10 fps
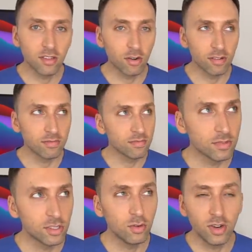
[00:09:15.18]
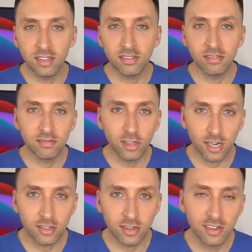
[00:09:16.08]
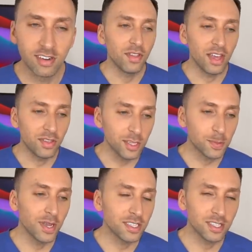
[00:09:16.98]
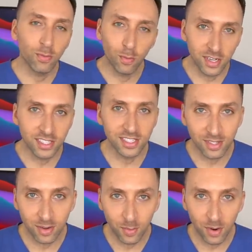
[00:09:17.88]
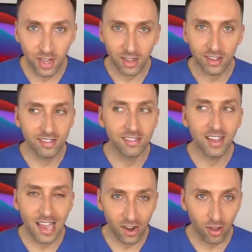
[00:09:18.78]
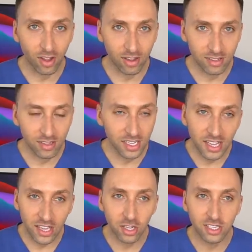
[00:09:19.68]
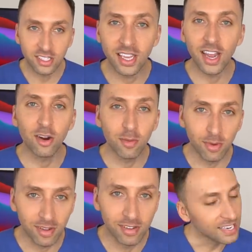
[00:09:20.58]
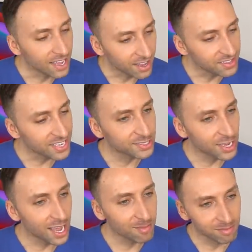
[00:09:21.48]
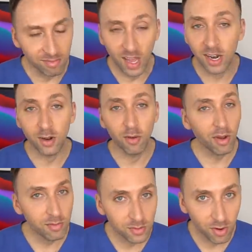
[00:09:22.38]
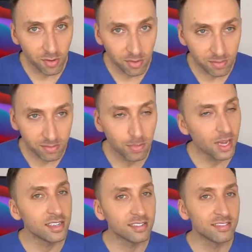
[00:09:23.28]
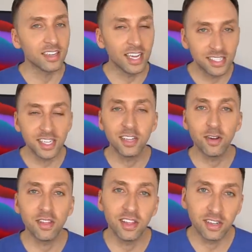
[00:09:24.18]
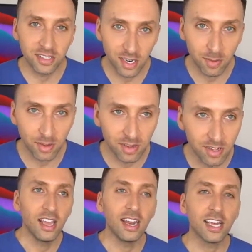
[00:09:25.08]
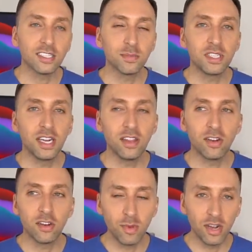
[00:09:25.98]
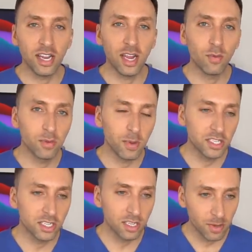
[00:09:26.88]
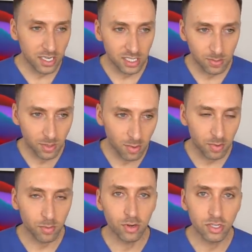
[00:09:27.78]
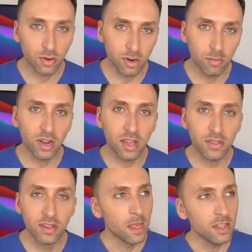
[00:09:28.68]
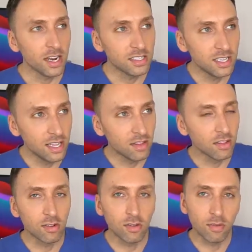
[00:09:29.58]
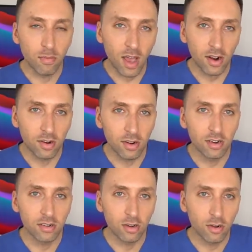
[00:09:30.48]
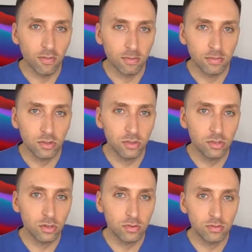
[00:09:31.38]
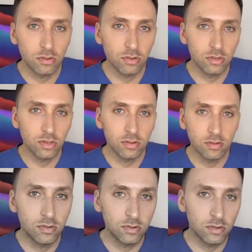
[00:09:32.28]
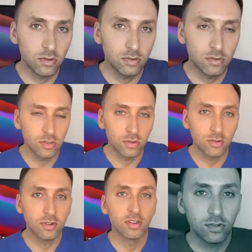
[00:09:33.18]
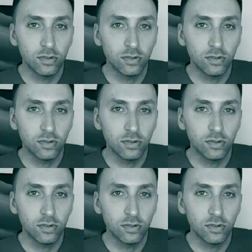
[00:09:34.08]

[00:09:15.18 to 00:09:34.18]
or student doctor, that this patient wasn't doing well at all. Like, they looked terrible. Now, at that time, I didn't know what was wrong with them, but I did know they looked terrible. And as I'm sitting there communicating with the patient is becoming more short of breath. And then I see the little monitor go from toot, toot, toot, toot, toot, toot, toot,